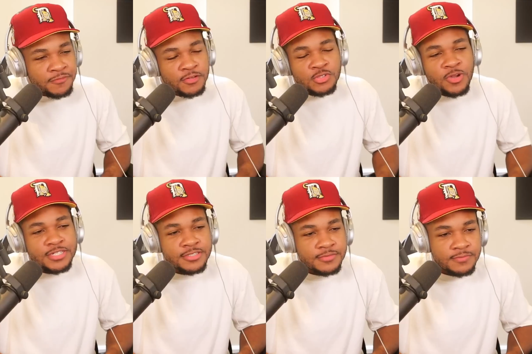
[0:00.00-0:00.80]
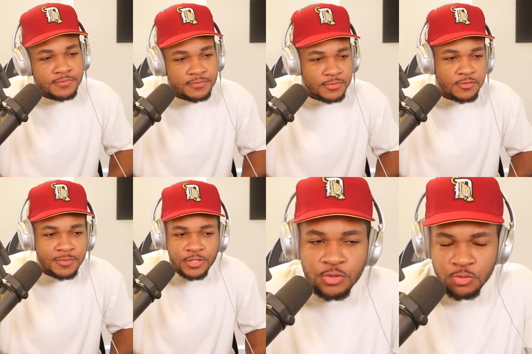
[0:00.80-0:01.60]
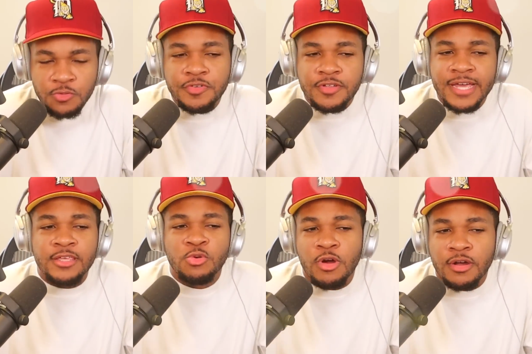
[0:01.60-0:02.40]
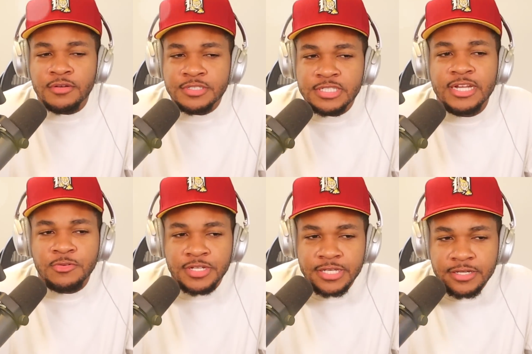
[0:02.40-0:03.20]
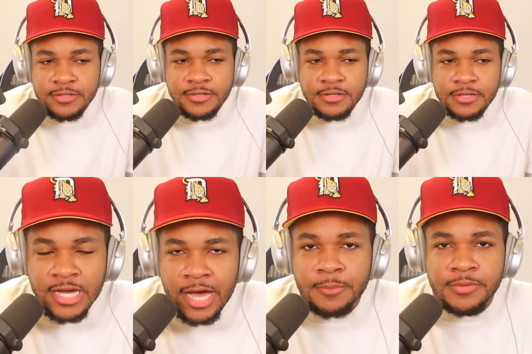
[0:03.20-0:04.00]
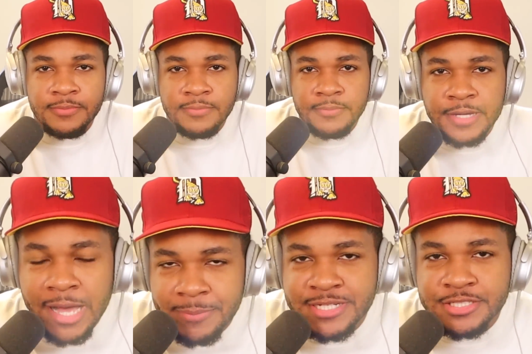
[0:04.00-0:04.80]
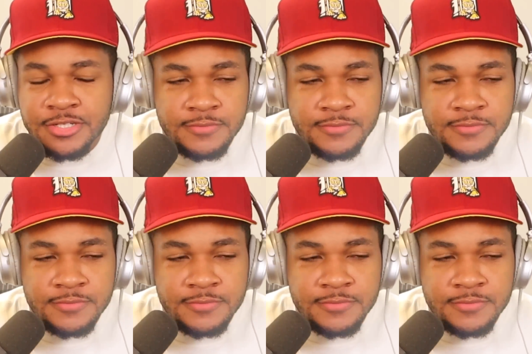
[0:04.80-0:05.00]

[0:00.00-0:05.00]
First question. You feel me? Do you feel like you are genuinely comp? Competition.